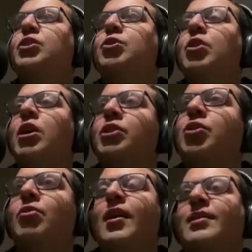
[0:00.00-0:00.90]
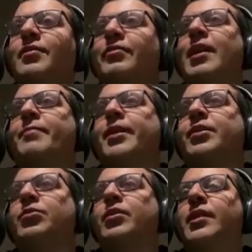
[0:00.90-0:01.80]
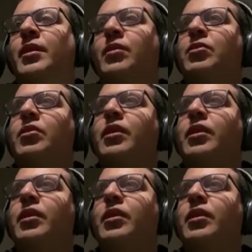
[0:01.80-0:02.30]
do not go as a family to the dentist.